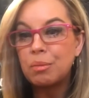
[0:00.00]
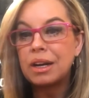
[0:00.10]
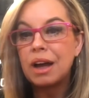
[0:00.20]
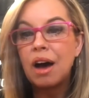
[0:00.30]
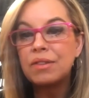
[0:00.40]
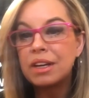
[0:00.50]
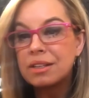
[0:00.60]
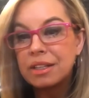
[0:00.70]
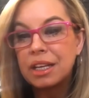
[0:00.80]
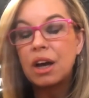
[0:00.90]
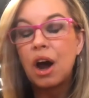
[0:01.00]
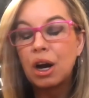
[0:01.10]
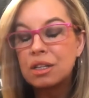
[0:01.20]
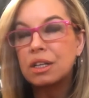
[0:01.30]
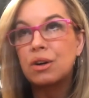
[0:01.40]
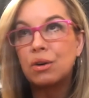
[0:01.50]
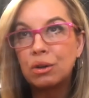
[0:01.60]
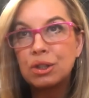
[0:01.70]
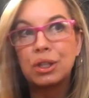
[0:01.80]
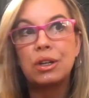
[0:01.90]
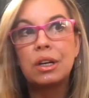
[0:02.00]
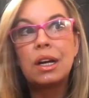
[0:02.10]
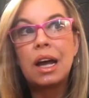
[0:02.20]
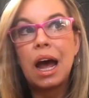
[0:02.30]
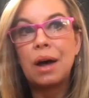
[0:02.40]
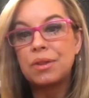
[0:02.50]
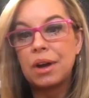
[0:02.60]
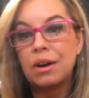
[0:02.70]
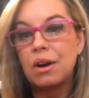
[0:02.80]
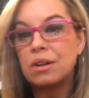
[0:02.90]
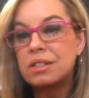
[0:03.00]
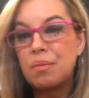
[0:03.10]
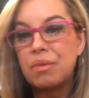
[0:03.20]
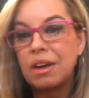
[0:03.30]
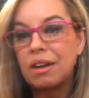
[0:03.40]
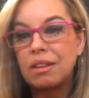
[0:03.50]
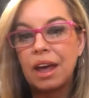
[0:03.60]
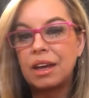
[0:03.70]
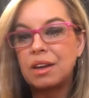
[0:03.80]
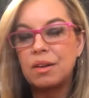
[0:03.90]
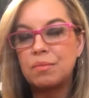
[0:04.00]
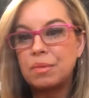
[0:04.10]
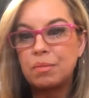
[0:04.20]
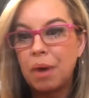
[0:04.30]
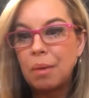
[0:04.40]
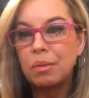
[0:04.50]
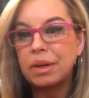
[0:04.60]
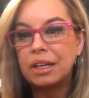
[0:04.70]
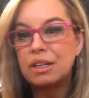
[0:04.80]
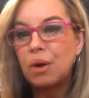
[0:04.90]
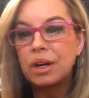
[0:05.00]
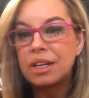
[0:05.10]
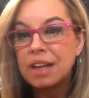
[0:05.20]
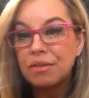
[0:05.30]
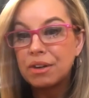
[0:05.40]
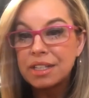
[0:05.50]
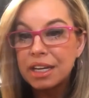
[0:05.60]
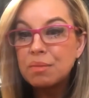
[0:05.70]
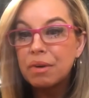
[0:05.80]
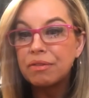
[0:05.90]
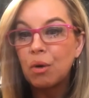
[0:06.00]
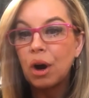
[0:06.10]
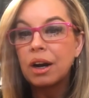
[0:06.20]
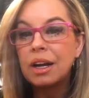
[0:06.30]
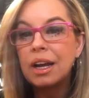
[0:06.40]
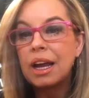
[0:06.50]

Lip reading: But obviously the arts and culture out there are something like probably no one has ever seen before.